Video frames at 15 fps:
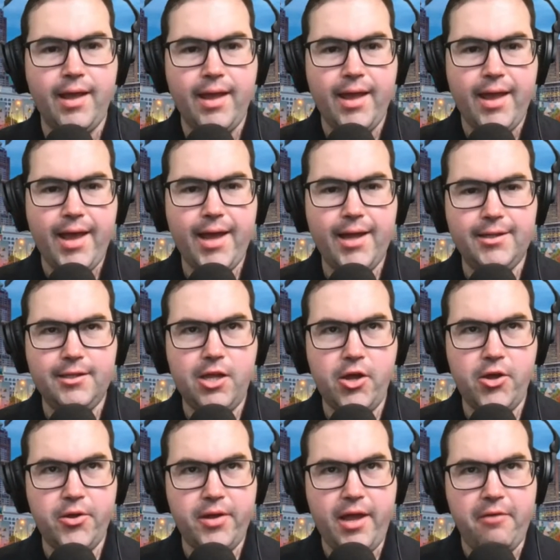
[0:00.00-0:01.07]

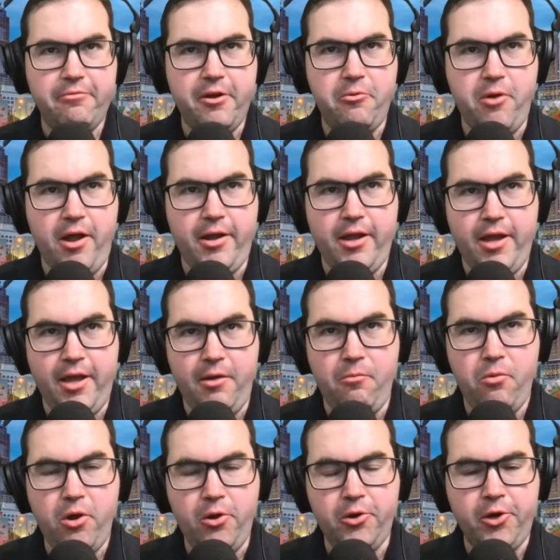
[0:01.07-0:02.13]
Hello, everyone, and
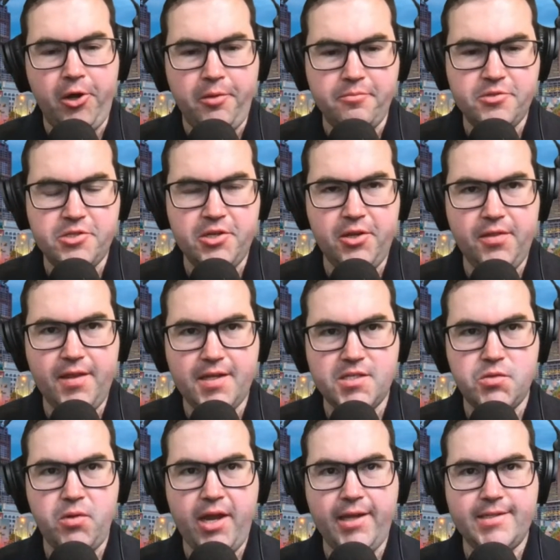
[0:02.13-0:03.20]
welcome to
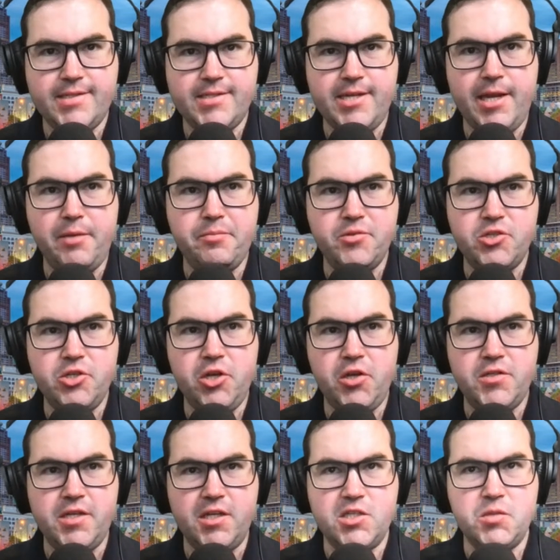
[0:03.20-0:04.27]
this week's Tim's
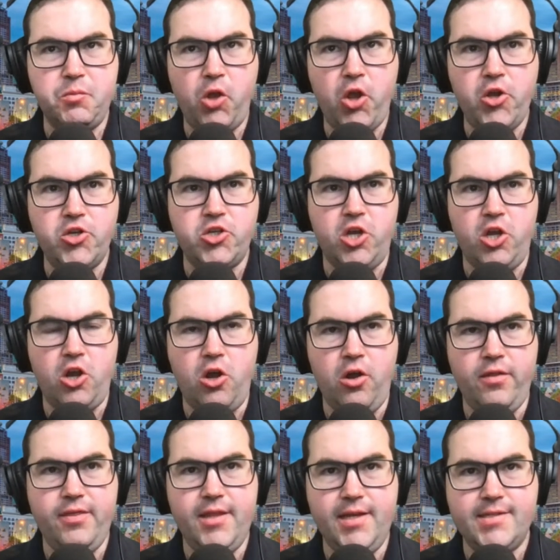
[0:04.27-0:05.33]
News Explosion
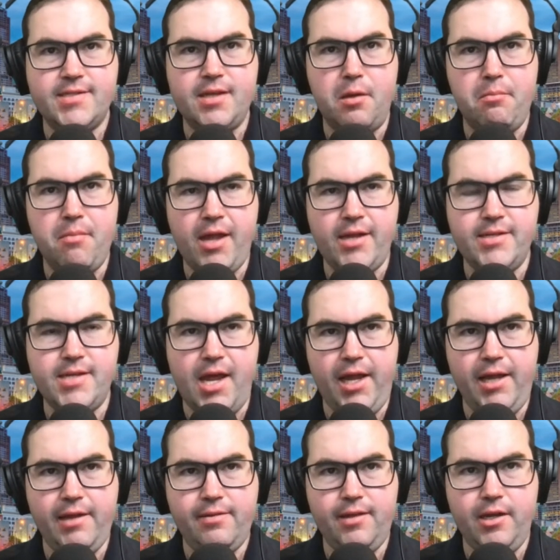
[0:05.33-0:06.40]
on this
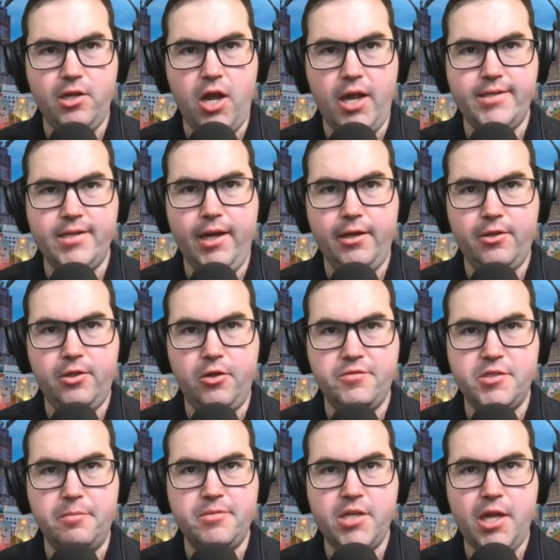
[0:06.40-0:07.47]
Monday, the 19th of
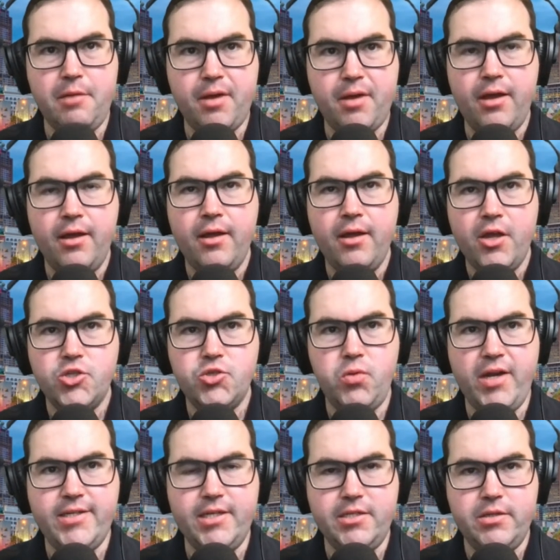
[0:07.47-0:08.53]
September
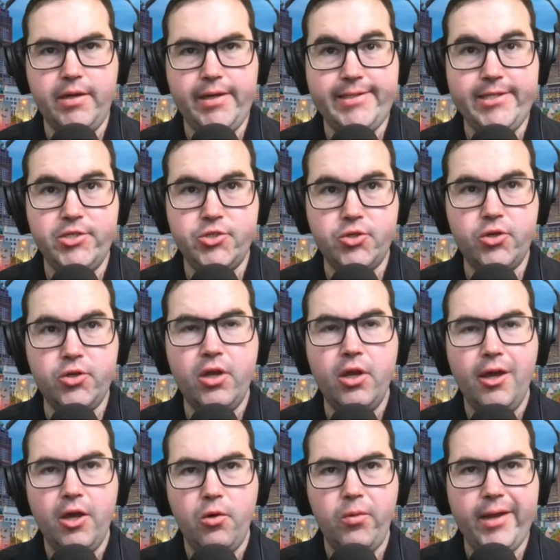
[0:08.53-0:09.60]
2022.
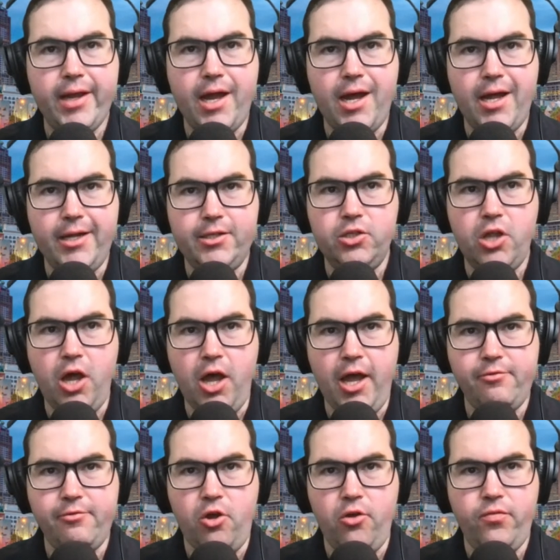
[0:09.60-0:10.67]
We are
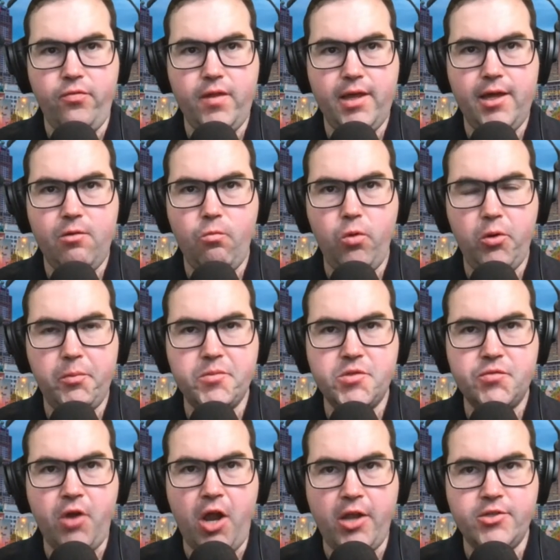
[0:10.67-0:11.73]
live on the
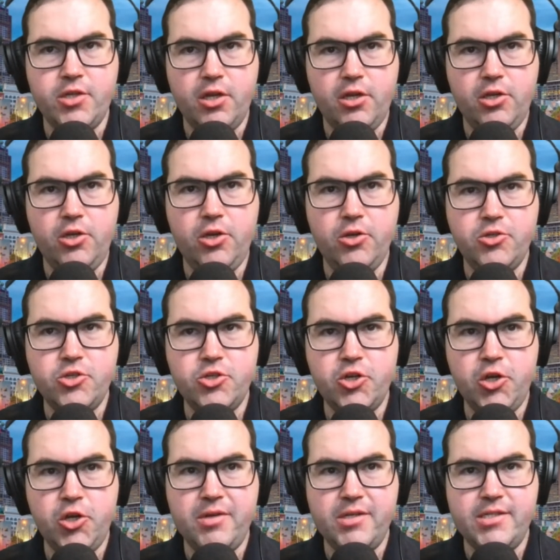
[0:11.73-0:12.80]
Wilmsfront
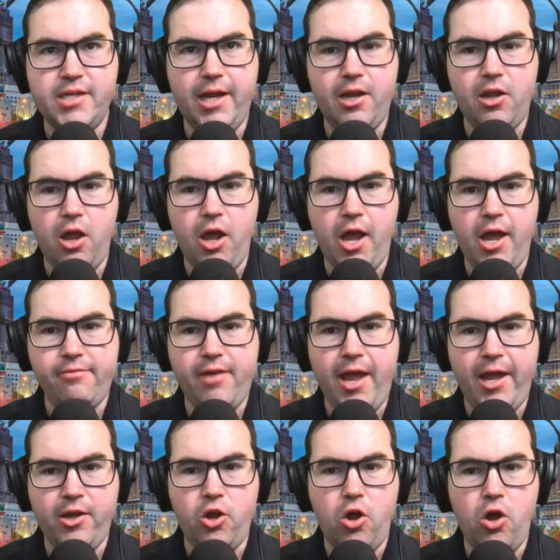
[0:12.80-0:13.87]
YouTube, D Live,
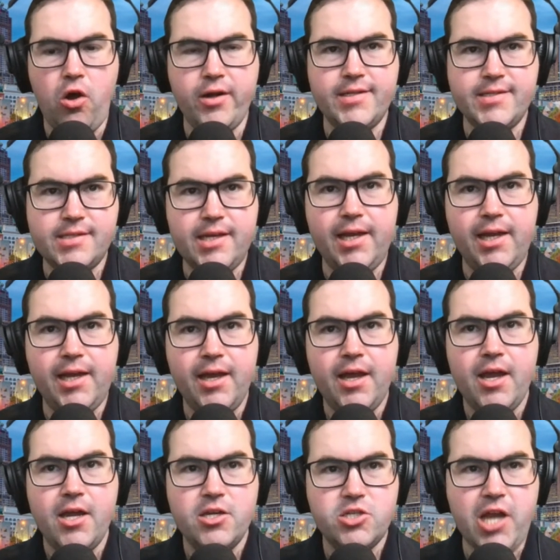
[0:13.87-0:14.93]
and Odysee
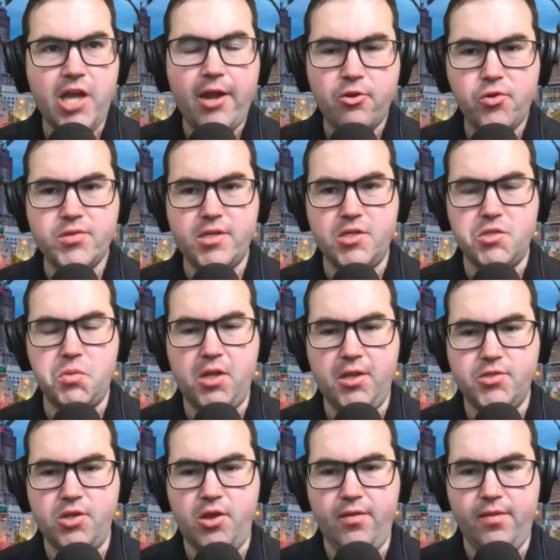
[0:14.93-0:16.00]
channels, as well
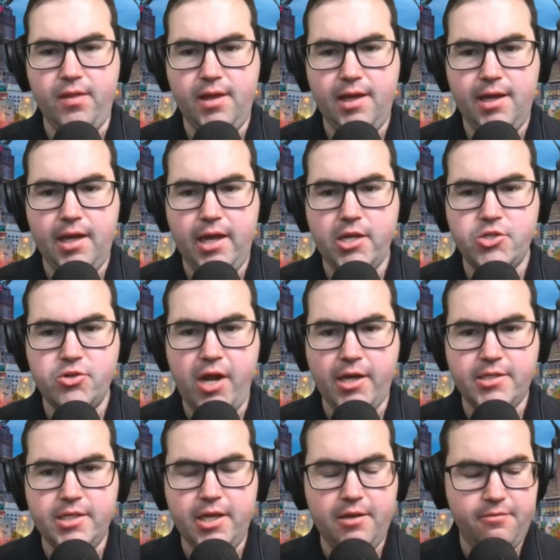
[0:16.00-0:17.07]
as on the
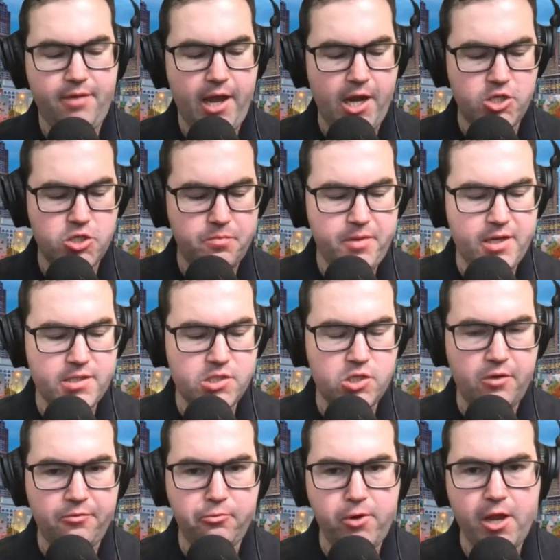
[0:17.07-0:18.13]
interactive entropy
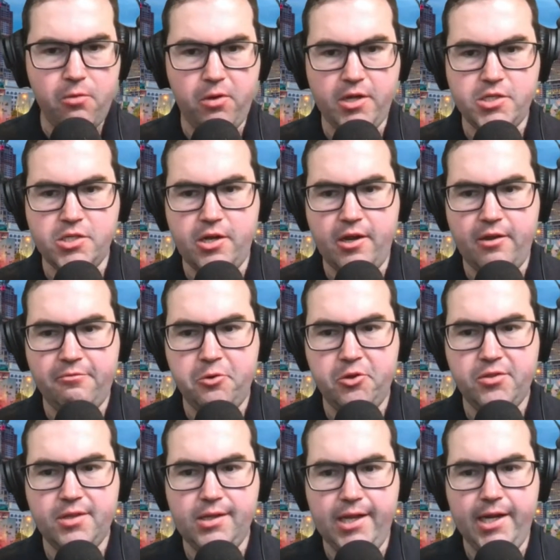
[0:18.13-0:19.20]
software, which I've
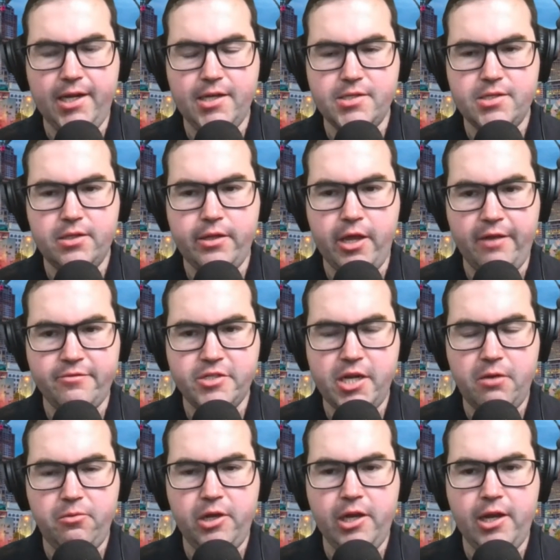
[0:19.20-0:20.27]
put the link into the live
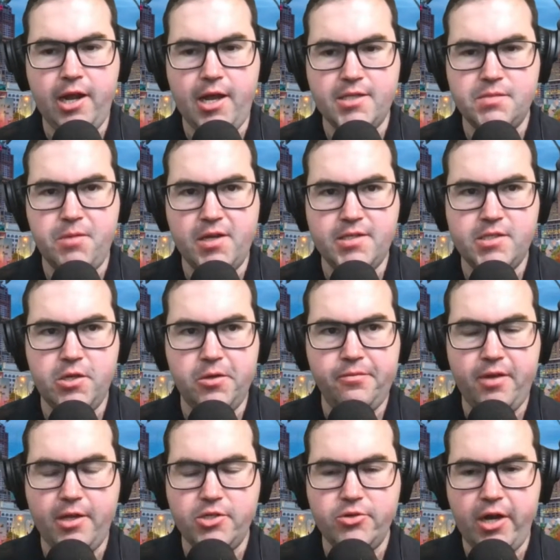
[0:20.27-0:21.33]
chat where you can ask myself
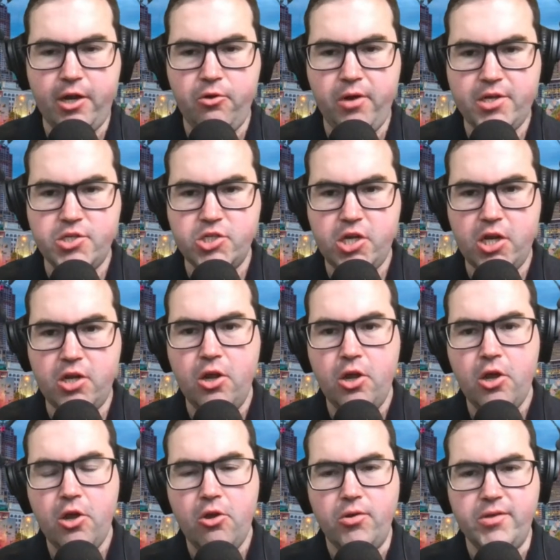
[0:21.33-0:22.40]
direct question
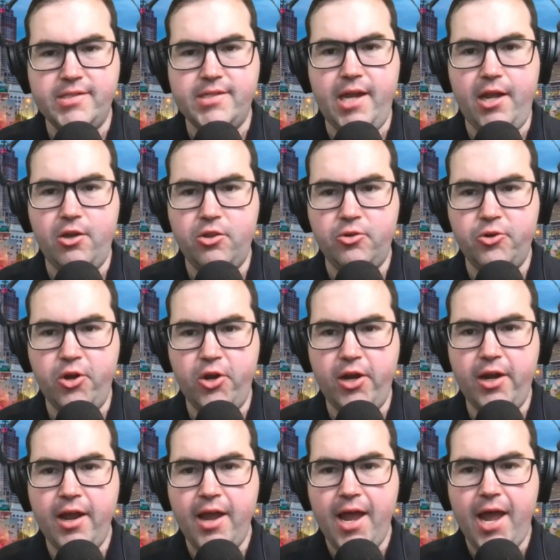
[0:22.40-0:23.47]
or send through
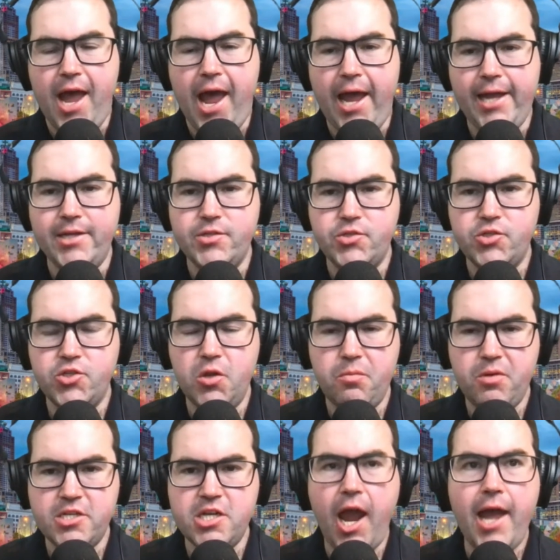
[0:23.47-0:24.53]
a
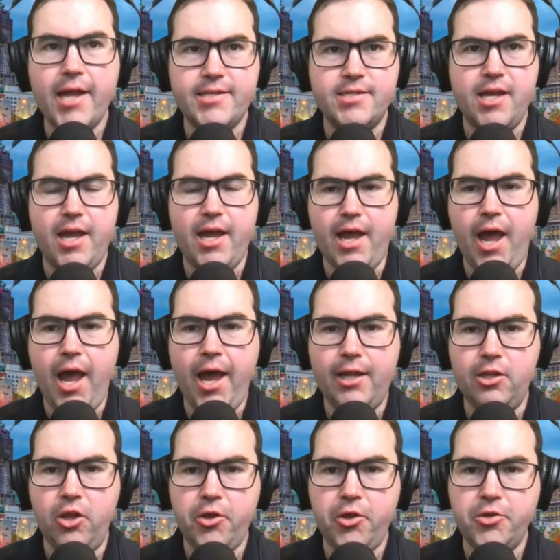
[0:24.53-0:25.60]
super chat. Uh,
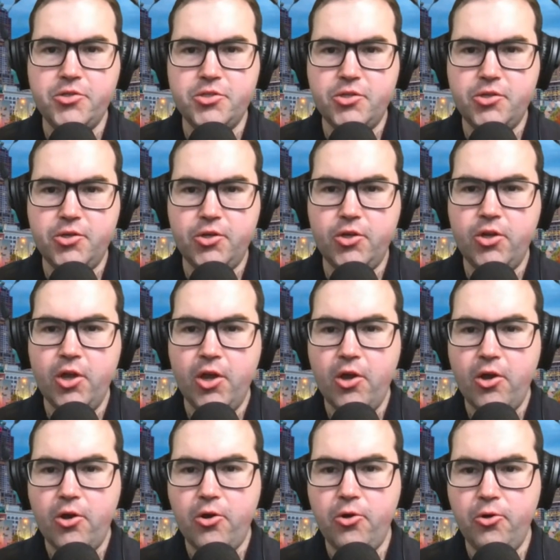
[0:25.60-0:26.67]
hello to
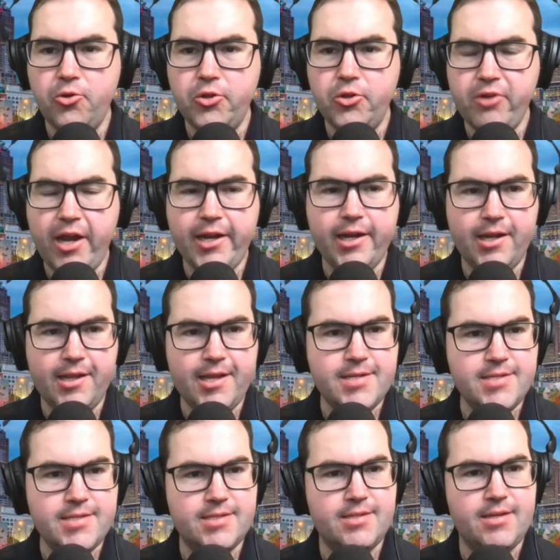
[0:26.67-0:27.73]
all the
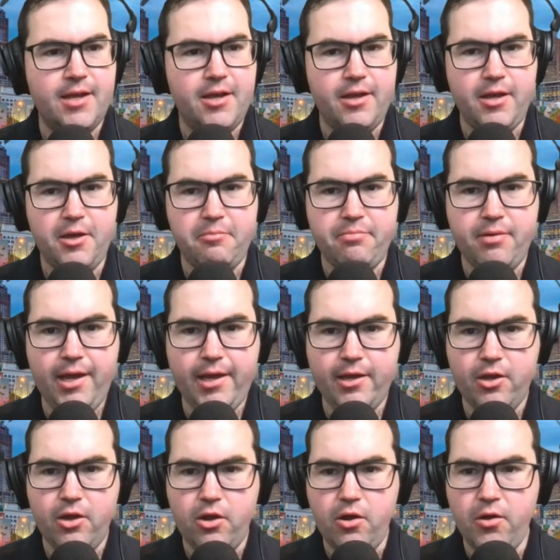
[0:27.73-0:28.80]
regulars. Uh, Peak
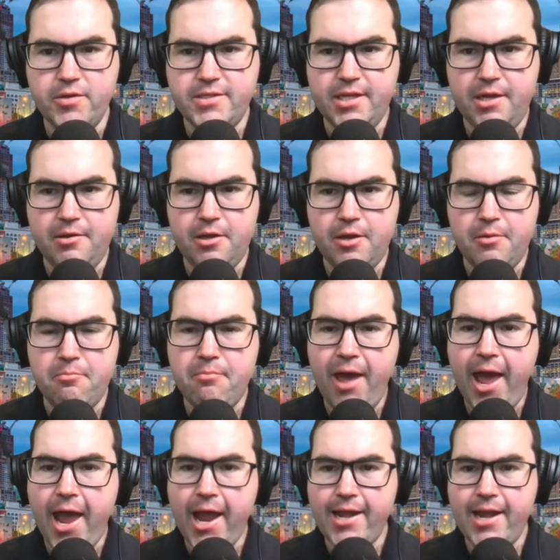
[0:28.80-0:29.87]
Aussie
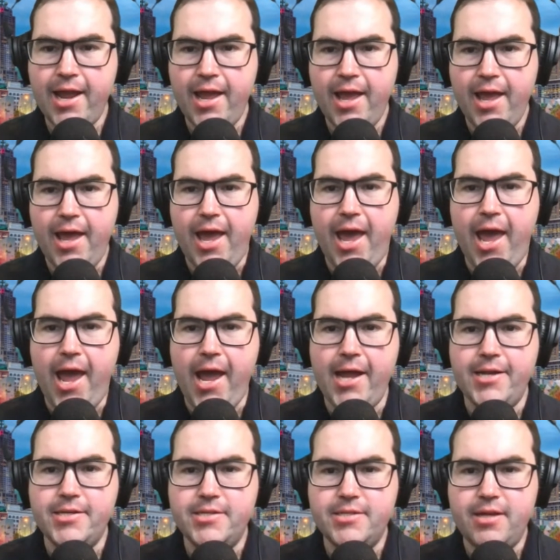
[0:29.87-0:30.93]
Man
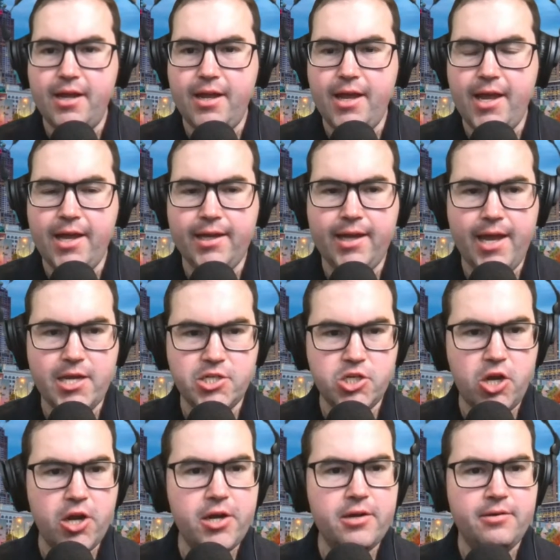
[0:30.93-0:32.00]
and uh,
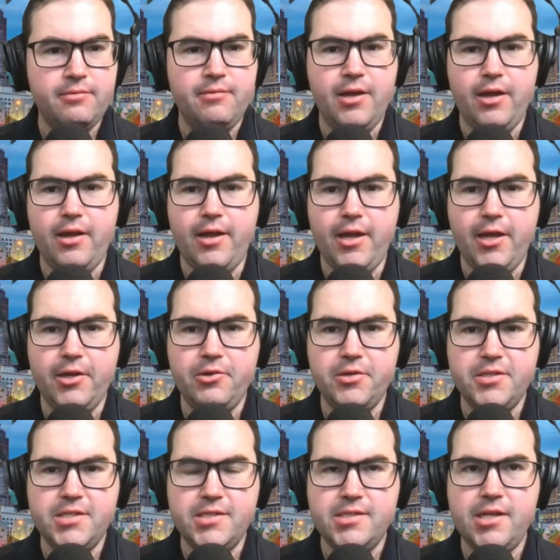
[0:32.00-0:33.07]
Kesho. Uh,
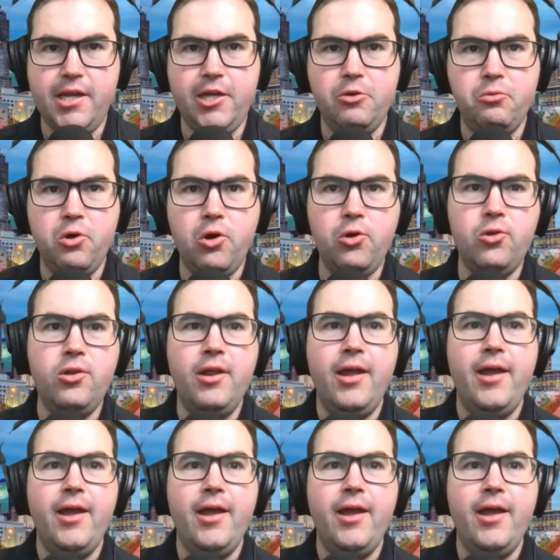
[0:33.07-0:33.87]
good to see you all.